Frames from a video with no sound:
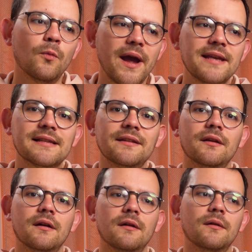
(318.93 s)
ways
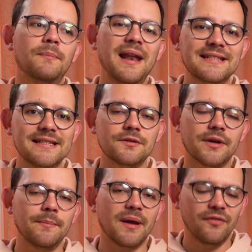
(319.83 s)
and places you
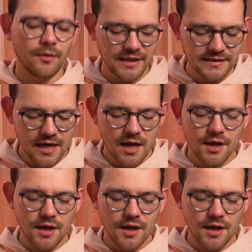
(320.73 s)
can perform it.